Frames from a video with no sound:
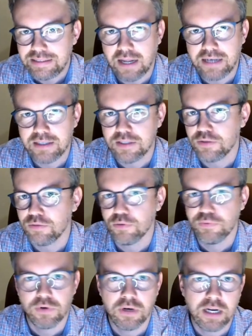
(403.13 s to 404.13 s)
That is true
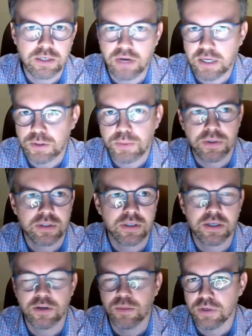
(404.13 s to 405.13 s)
for natural language
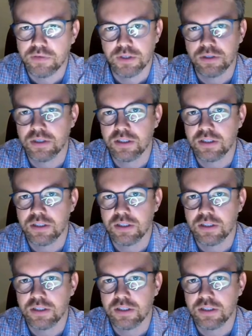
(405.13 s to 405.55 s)
processing, computer vision.